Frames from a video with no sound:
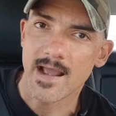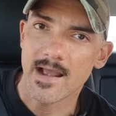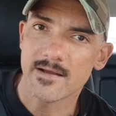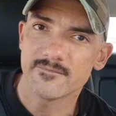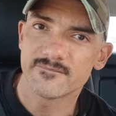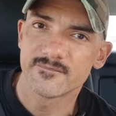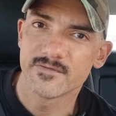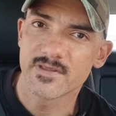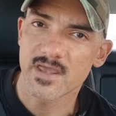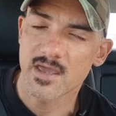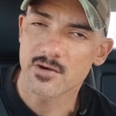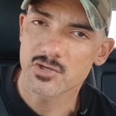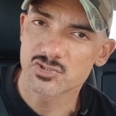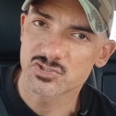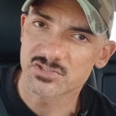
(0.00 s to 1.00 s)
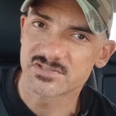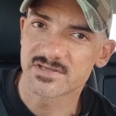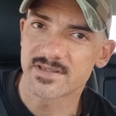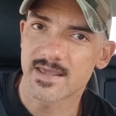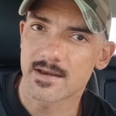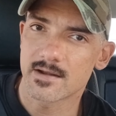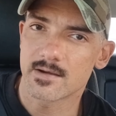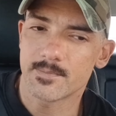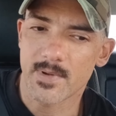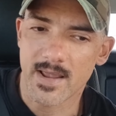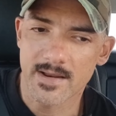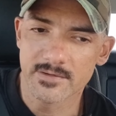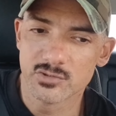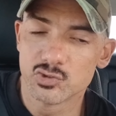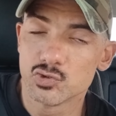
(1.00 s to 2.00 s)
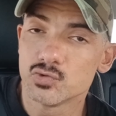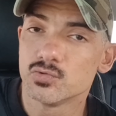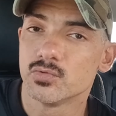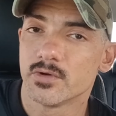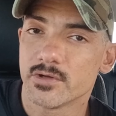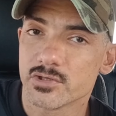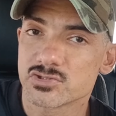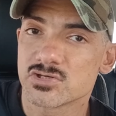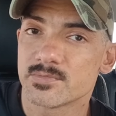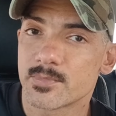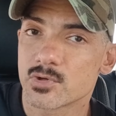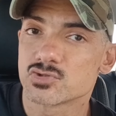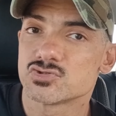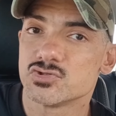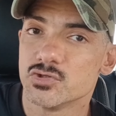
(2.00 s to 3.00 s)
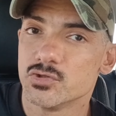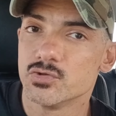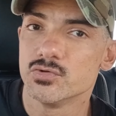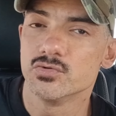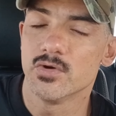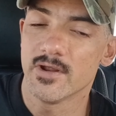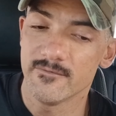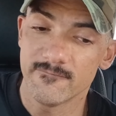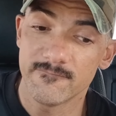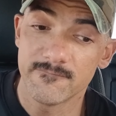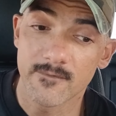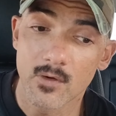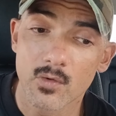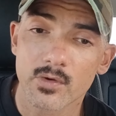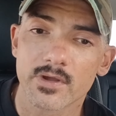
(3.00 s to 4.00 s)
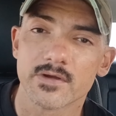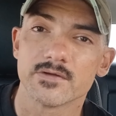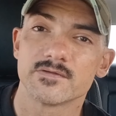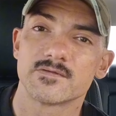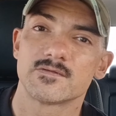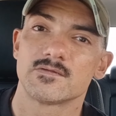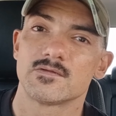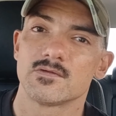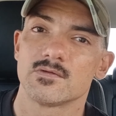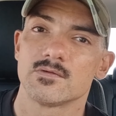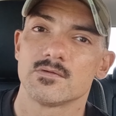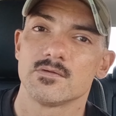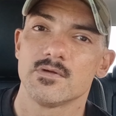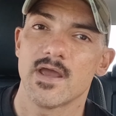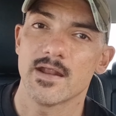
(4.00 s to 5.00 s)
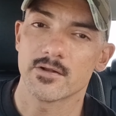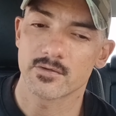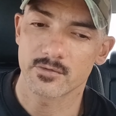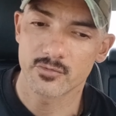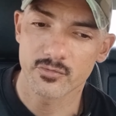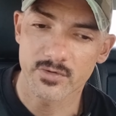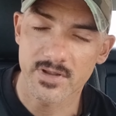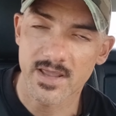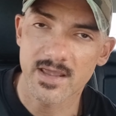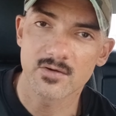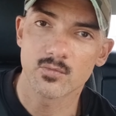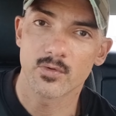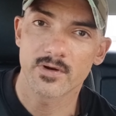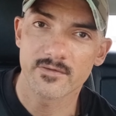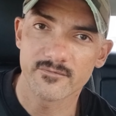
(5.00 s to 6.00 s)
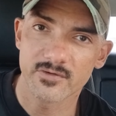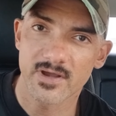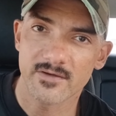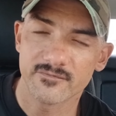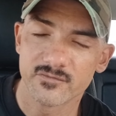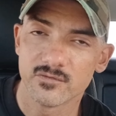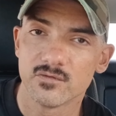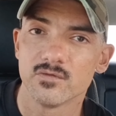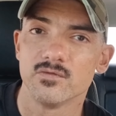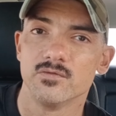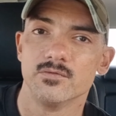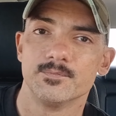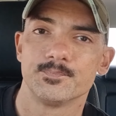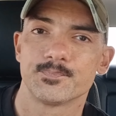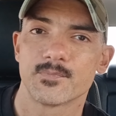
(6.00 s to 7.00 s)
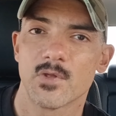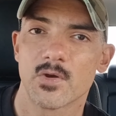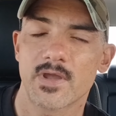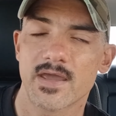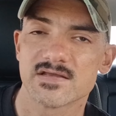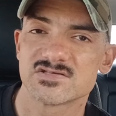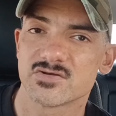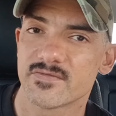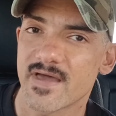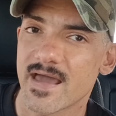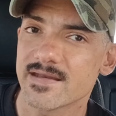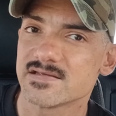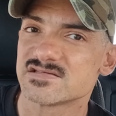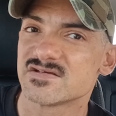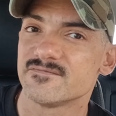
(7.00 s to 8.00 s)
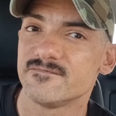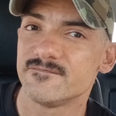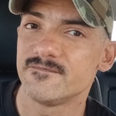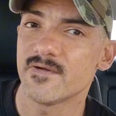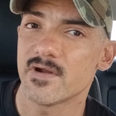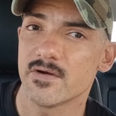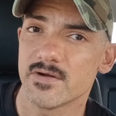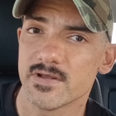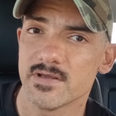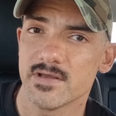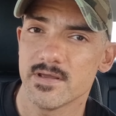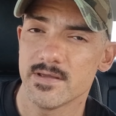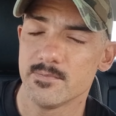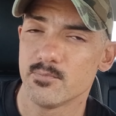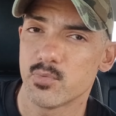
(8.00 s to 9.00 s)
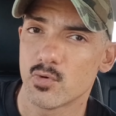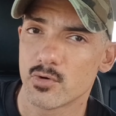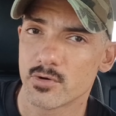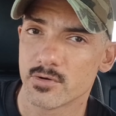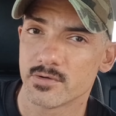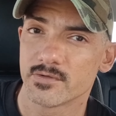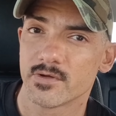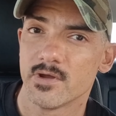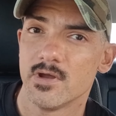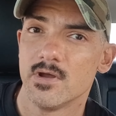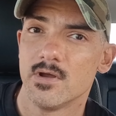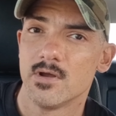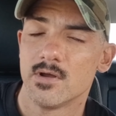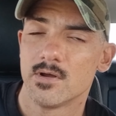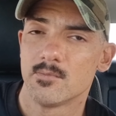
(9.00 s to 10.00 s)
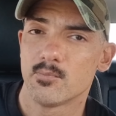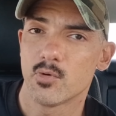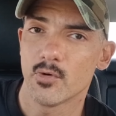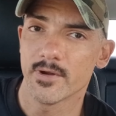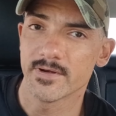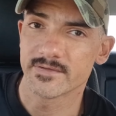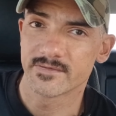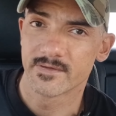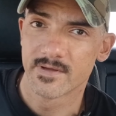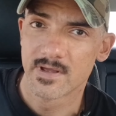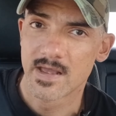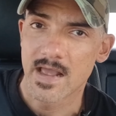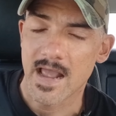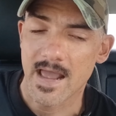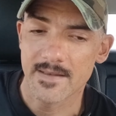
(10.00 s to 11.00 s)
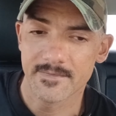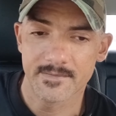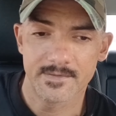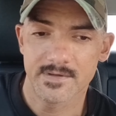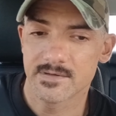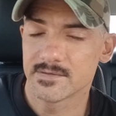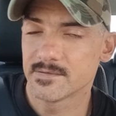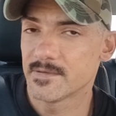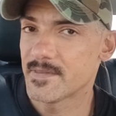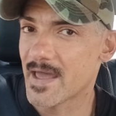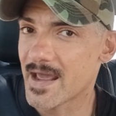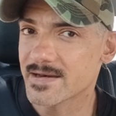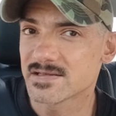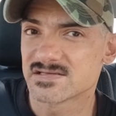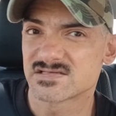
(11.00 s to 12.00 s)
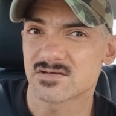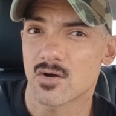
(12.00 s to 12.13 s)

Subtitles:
have the energy to get up and do what you're supposed to do and focus and create whatever you have to do. Okay. So that is a very important point. And that